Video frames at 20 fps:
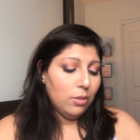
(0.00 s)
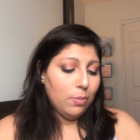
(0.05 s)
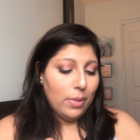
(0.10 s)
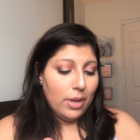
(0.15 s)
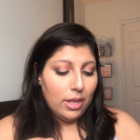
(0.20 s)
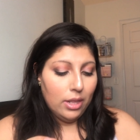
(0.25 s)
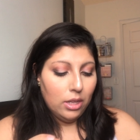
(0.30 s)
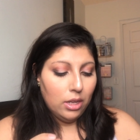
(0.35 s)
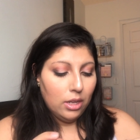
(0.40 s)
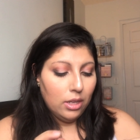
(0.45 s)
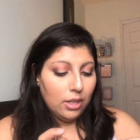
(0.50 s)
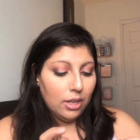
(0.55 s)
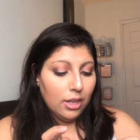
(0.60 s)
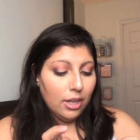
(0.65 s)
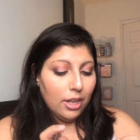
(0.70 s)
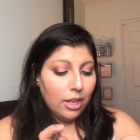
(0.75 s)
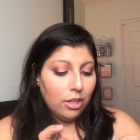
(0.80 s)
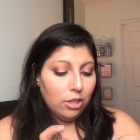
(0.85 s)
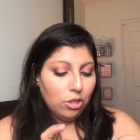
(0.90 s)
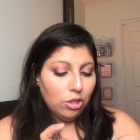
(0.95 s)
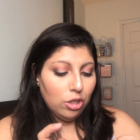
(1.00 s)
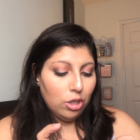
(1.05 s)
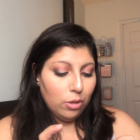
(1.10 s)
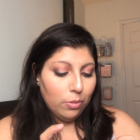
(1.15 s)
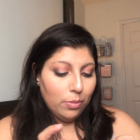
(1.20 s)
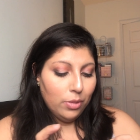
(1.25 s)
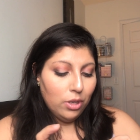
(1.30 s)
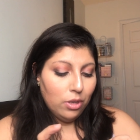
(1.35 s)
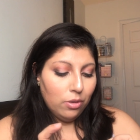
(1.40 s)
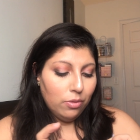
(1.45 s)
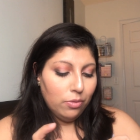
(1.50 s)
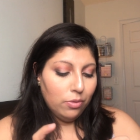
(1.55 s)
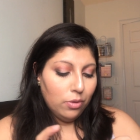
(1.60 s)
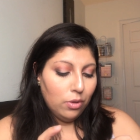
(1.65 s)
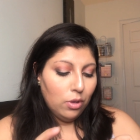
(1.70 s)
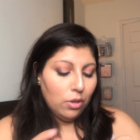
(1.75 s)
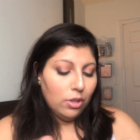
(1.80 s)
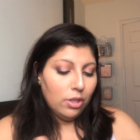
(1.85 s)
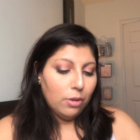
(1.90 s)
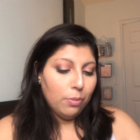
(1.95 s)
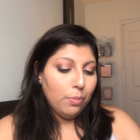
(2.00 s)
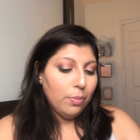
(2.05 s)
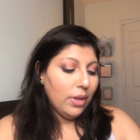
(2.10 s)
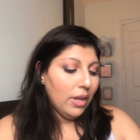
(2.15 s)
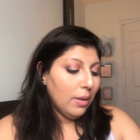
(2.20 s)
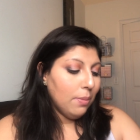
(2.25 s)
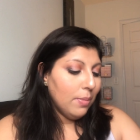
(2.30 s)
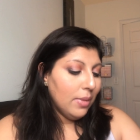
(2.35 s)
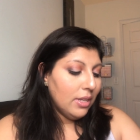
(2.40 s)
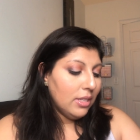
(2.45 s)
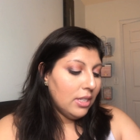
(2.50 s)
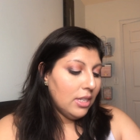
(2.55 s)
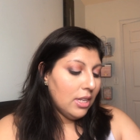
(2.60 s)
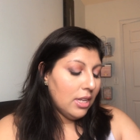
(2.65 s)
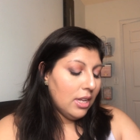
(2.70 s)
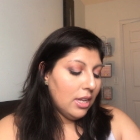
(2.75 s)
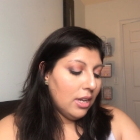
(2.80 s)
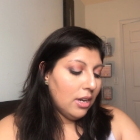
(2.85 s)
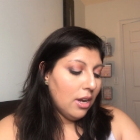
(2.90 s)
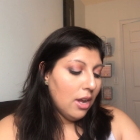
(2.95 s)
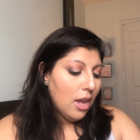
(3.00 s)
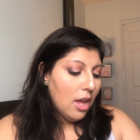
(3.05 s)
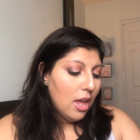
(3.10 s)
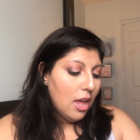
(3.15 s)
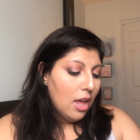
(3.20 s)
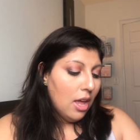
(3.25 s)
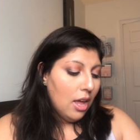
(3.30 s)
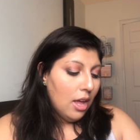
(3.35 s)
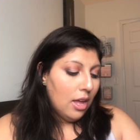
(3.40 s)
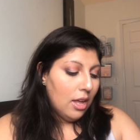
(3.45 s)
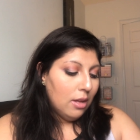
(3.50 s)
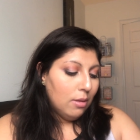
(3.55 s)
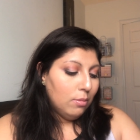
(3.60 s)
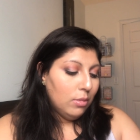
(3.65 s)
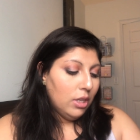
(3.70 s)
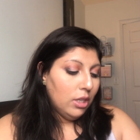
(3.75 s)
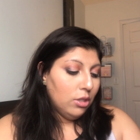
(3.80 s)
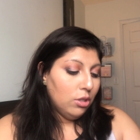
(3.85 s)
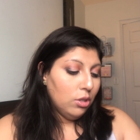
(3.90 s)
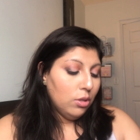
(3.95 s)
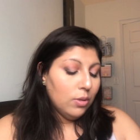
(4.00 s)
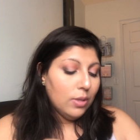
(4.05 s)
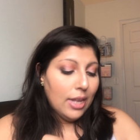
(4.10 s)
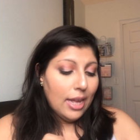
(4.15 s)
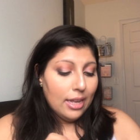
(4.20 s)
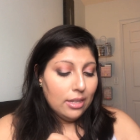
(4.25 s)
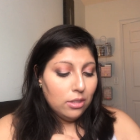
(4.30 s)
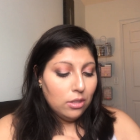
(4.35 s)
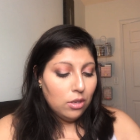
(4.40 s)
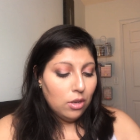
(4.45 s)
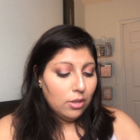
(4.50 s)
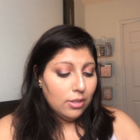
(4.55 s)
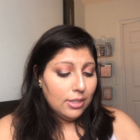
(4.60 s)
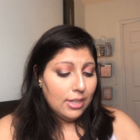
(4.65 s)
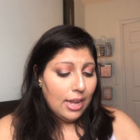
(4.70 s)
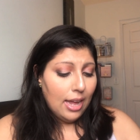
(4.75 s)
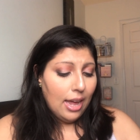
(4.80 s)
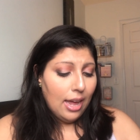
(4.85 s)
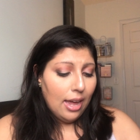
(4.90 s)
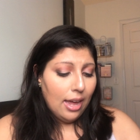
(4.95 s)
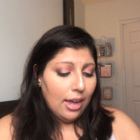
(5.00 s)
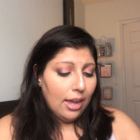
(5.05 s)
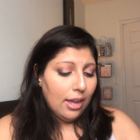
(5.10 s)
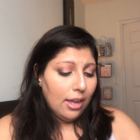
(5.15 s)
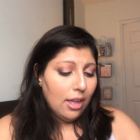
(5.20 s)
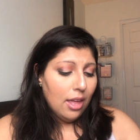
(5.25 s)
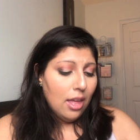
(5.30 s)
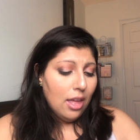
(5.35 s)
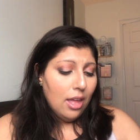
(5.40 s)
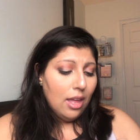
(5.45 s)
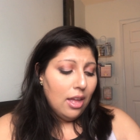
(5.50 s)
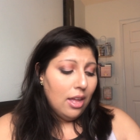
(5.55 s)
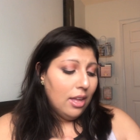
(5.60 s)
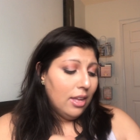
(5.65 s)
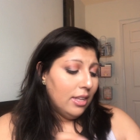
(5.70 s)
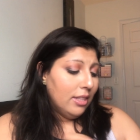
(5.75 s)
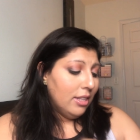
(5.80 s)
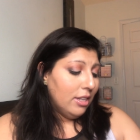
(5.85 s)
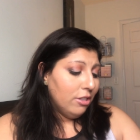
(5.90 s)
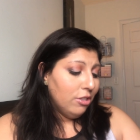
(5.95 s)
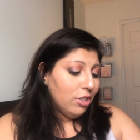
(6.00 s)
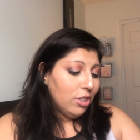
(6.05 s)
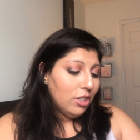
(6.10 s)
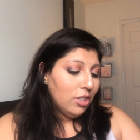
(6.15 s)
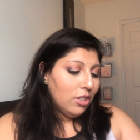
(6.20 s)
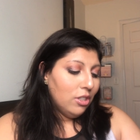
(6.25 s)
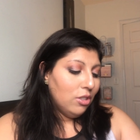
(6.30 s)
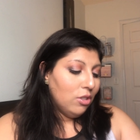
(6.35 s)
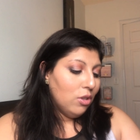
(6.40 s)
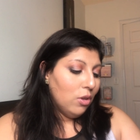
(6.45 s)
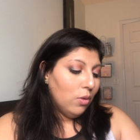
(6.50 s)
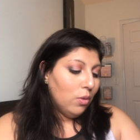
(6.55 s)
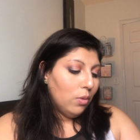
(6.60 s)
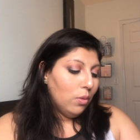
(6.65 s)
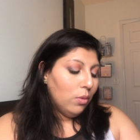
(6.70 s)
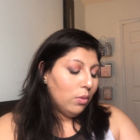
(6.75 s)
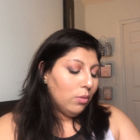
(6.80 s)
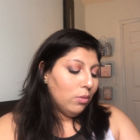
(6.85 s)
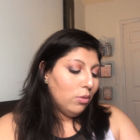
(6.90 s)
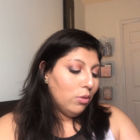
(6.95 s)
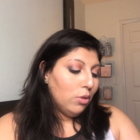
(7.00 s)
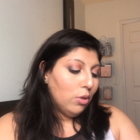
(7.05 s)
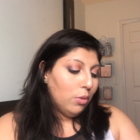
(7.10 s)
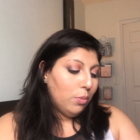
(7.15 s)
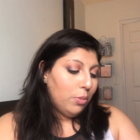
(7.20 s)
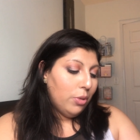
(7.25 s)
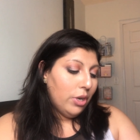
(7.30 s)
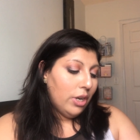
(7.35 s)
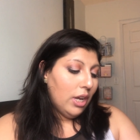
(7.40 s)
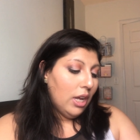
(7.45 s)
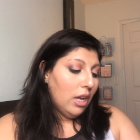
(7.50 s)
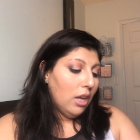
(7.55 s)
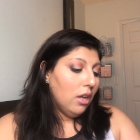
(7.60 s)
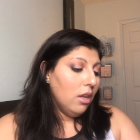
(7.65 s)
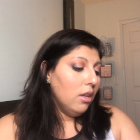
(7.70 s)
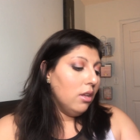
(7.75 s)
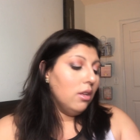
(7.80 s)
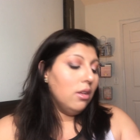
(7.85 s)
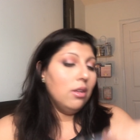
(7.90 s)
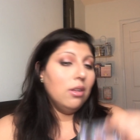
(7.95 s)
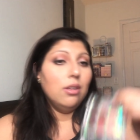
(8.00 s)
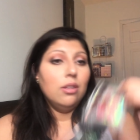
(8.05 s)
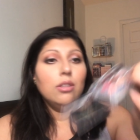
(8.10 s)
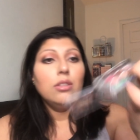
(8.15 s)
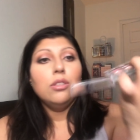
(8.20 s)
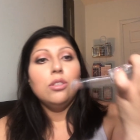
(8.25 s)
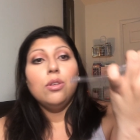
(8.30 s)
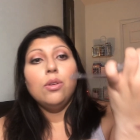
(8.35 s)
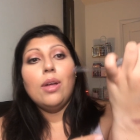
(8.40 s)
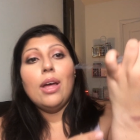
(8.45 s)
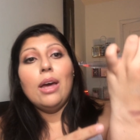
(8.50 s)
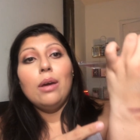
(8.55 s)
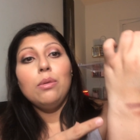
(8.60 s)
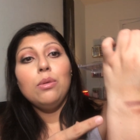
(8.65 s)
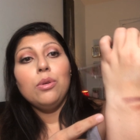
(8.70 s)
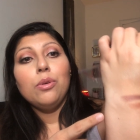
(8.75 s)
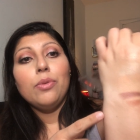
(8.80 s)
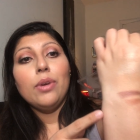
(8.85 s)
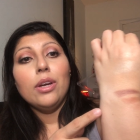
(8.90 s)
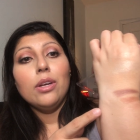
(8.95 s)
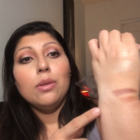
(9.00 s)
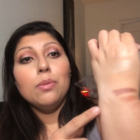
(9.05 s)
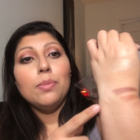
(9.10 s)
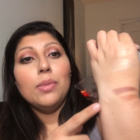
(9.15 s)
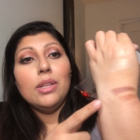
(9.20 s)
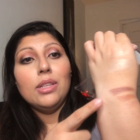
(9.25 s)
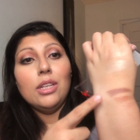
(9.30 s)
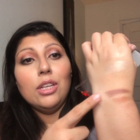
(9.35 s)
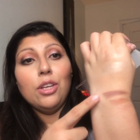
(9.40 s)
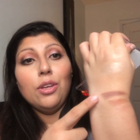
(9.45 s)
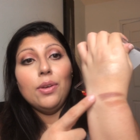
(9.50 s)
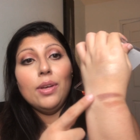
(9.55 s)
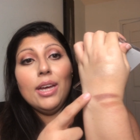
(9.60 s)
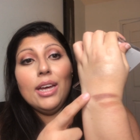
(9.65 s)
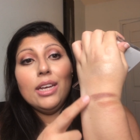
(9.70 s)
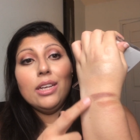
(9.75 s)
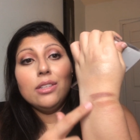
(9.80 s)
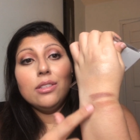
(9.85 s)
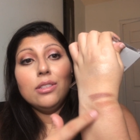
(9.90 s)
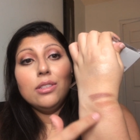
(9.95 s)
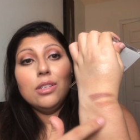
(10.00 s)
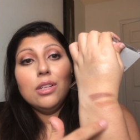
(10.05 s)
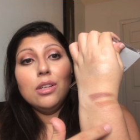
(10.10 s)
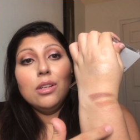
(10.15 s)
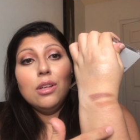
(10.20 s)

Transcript: this palette. The colors are beautiful. They're pigmented. They do last all day. They're just so pretty. So I would recommend that you guys